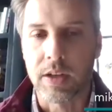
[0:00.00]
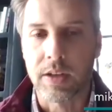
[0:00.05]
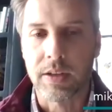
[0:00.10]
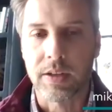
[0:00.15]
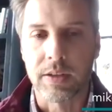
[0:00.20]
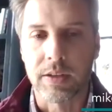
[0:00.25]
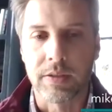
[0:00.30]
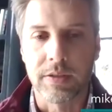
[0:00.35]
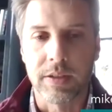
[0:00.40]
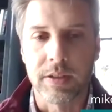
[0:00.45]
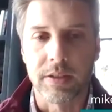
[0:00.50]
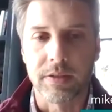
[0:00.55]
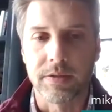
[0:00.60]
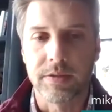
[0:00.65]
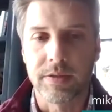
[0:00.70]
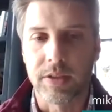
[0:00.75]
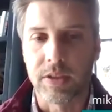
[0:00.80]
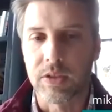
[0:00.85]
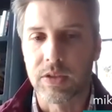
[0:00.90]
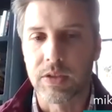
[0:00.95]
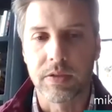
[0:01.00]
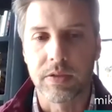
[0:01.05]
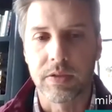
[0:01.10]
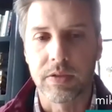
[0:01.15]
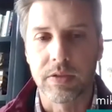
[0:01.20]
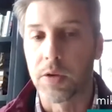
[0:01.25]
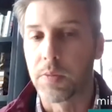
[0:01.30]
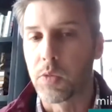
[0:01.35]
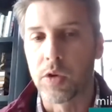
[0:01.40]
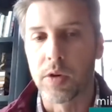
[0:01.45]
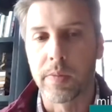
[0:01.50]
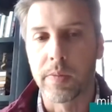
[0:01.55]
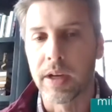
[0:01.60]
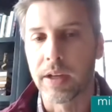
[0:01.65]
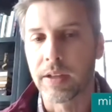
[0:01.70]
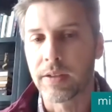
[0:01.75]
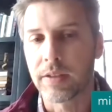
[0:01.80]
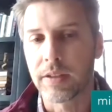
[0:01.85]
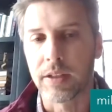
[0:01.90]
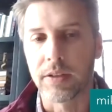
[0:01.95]
talk and just learn more
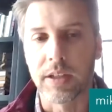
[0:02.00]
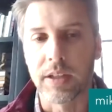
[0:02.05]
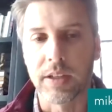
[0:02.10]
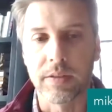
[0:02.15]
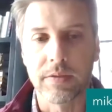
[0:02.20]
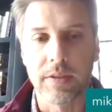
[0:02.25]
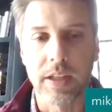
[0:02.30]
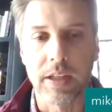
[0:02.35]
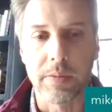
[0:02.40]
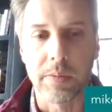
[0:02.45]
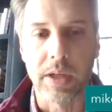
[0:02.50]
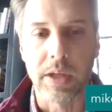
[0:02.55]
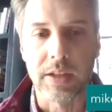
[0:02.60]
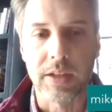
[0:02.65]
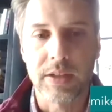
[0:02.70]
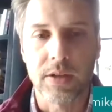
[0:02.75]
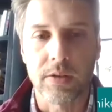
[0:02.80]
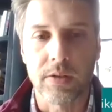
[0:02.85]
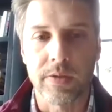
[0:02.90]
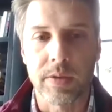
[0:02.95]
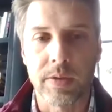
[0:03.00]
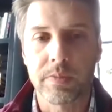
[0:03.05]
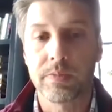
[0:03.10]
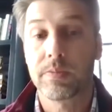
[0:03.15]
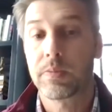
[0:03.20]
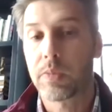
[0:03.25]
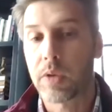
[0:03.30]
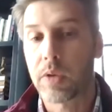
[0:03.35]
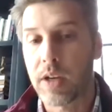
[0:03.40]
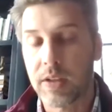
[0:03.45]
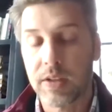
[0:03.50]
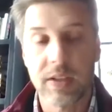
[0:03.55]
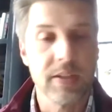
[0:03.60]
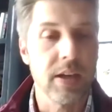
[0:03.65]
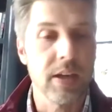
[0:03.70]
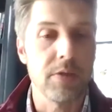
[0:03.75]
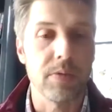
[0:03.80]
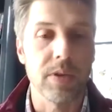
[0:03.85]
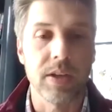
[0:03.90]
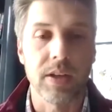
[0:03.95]
about anybody's service
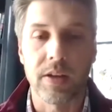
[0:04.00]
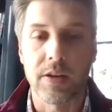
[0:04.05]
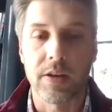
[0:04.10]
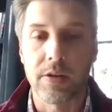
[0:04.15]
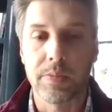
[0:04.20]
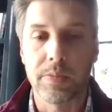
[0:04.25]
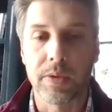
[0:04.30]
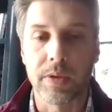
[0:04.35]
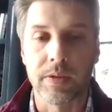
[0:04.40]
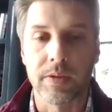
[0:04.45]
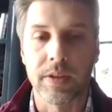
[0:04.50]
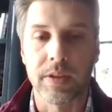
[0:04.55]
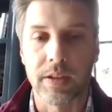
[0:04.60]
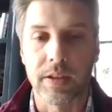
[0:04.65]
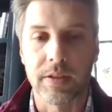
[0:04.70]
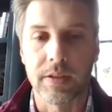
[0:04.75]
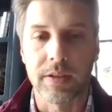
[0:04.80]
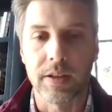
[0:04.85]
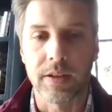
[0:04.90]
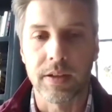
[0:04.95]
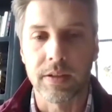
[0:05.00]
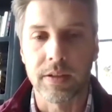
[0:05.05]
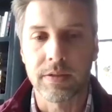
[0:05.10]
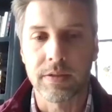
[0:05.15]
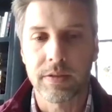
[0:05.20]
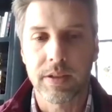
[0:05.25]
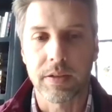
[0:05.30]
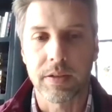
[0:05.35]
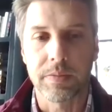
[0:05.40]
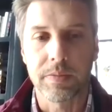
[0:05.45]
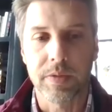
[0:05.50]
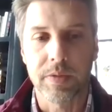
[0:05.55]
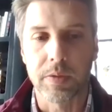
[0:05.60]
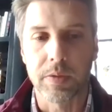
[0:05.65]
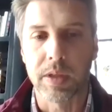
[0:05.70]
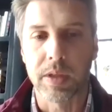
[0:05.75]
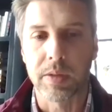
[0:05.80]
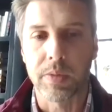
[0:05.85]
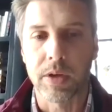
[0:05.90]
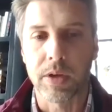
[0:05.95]
process, how we could help, and
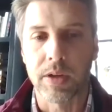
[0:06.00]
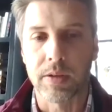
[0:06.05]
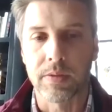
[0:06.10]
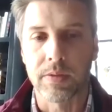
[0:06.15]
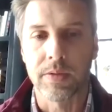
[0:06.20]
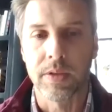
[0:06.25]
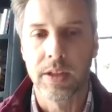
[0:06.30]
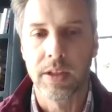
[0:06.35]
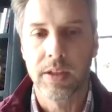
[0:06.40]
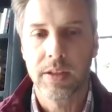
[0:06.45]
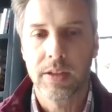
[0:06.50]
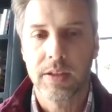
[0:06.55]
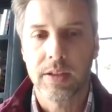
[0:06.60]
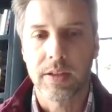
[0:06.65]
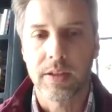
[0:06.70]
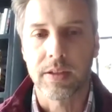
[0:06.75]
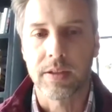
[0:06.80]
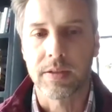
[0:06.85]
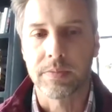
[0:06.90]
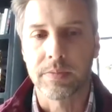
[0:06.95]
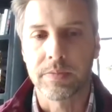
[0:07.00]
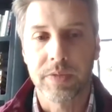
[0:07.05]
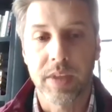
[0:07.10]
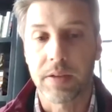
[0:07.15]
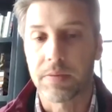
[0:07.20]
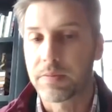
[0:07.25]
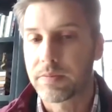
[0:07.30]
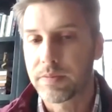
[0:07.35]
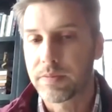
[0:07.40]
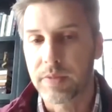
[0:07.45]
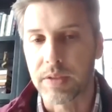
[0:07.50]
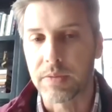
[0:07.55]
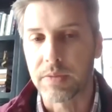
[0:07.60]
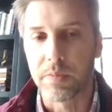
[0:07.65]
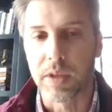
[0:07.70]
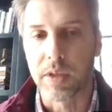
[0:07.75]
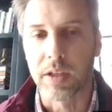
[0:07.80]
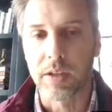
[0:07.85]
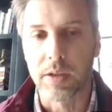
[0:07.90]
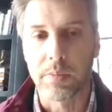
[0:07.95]
you'll be a part of
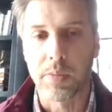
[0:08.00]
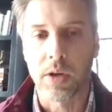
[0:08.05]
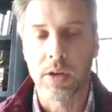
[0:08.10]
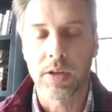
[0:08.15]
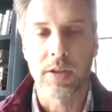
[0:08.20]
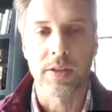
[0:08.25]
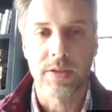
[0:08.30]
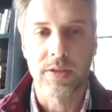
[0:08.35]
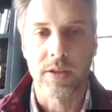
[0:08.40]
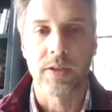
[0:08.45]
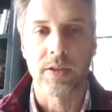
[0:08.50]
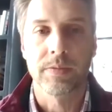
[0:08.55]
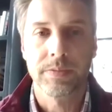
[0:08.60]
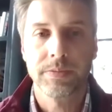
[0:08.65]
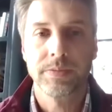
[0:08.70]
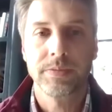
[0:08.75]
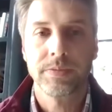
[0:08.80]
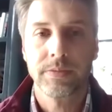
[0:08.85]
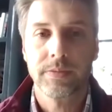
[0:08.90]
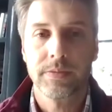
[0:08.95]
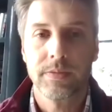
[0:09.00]
just being a good partner. So.